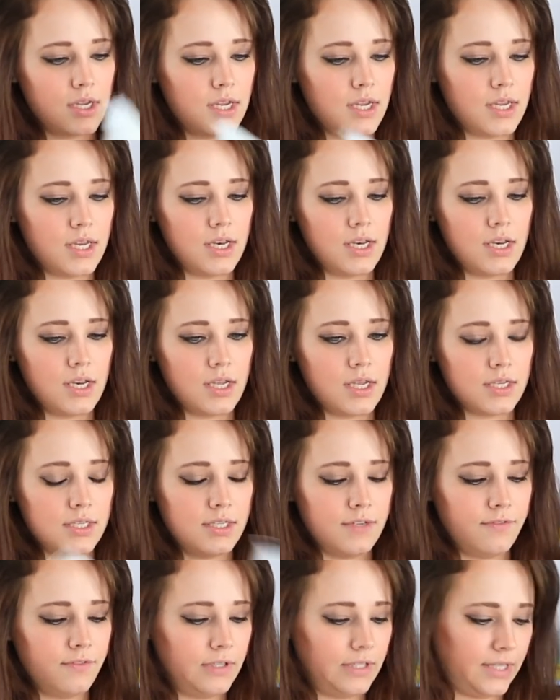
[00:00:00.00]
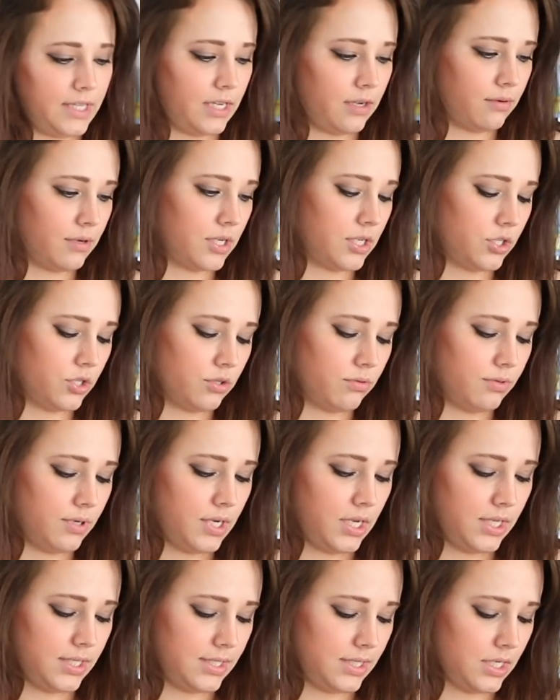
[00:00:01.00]
in a different language.
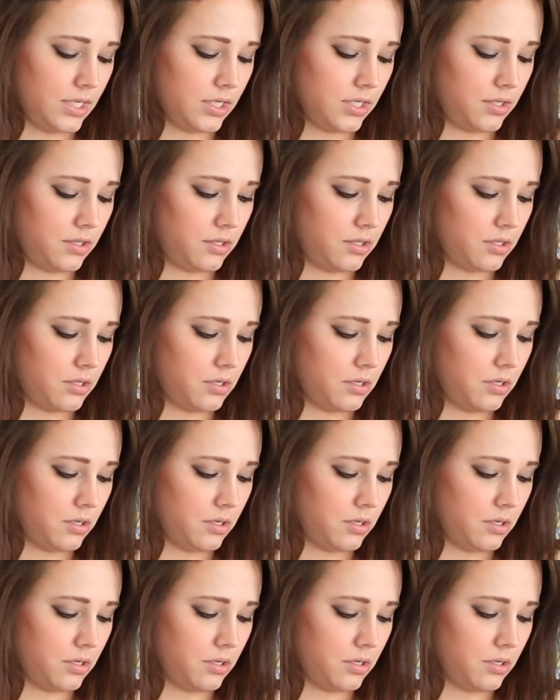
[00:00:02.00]
What is this?